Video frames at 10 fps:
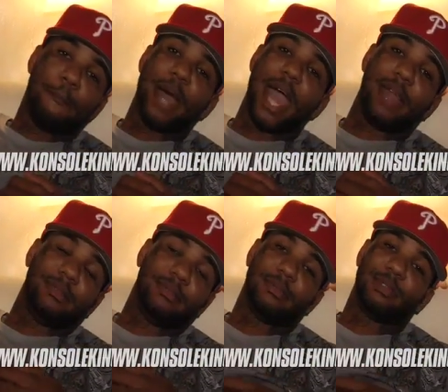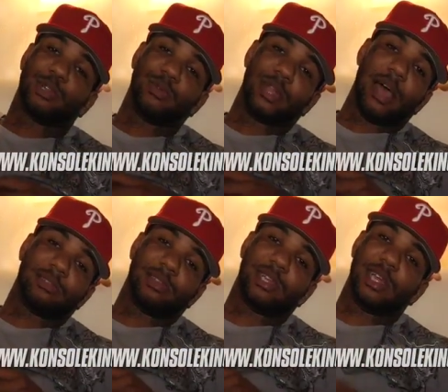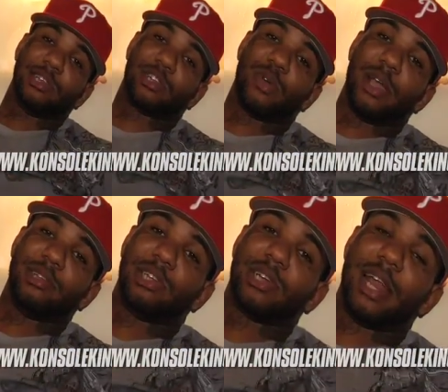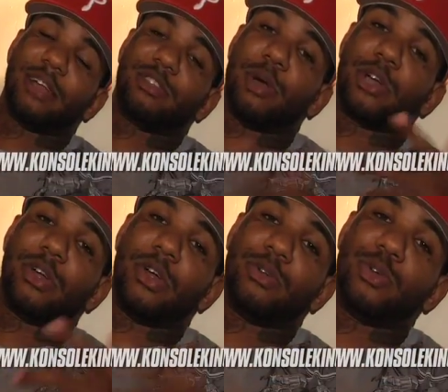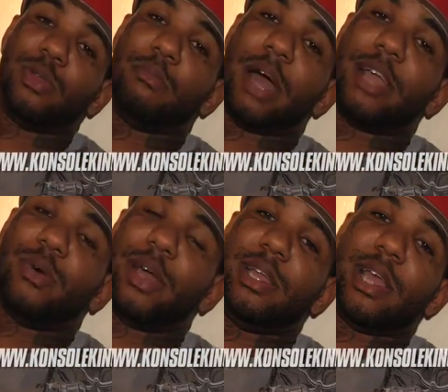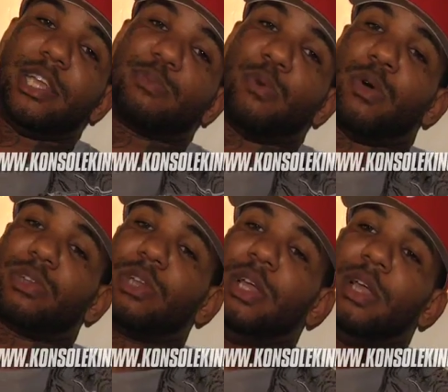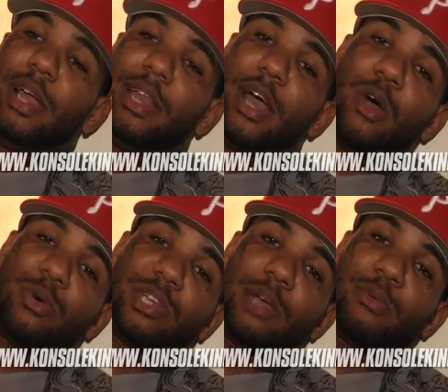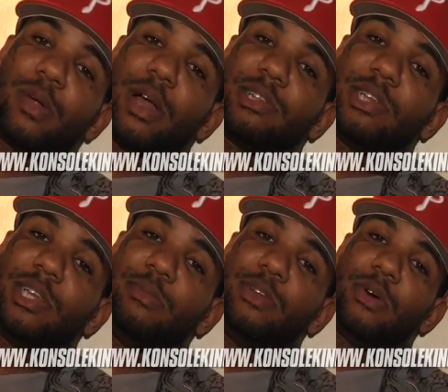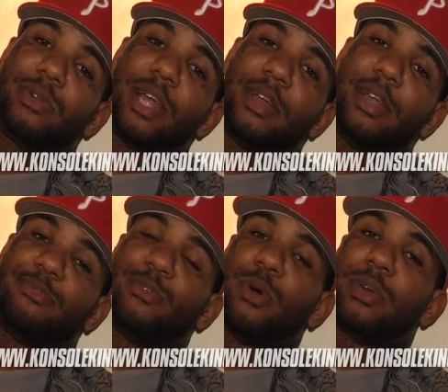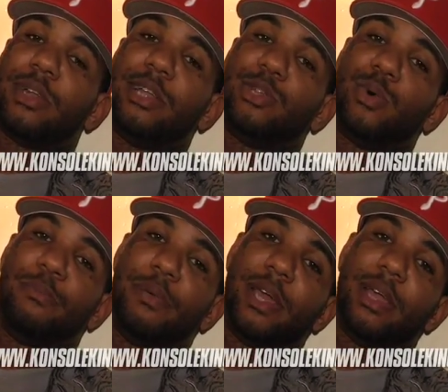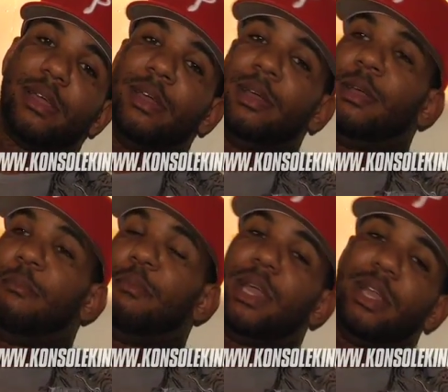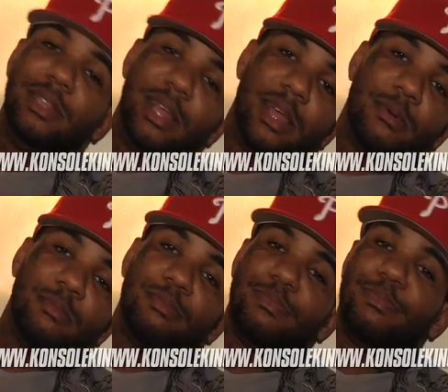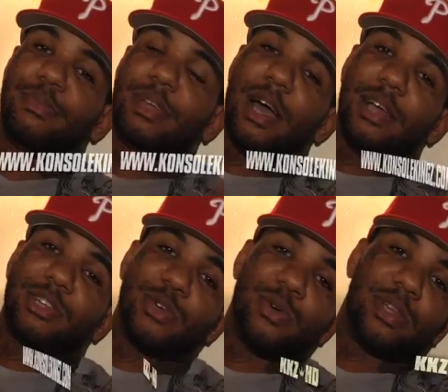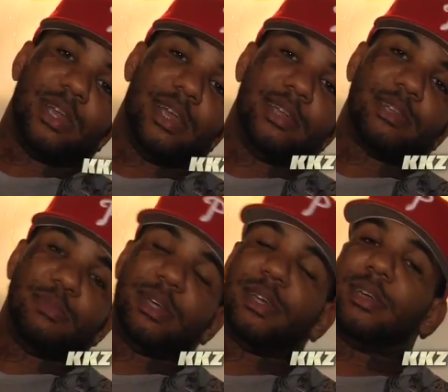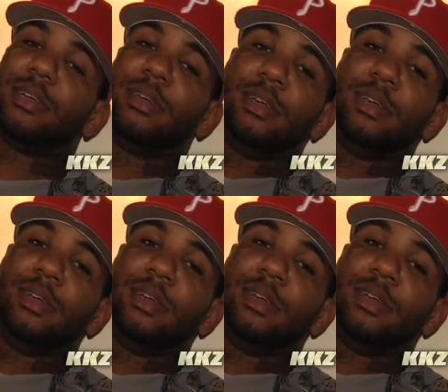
Madden 2010 is crazy. Shout out to my girl Julie Michael at EA Sports and that whole Tiburon team. You know down there in Florida, they do it big. Me, them, Konsole Kingz, man.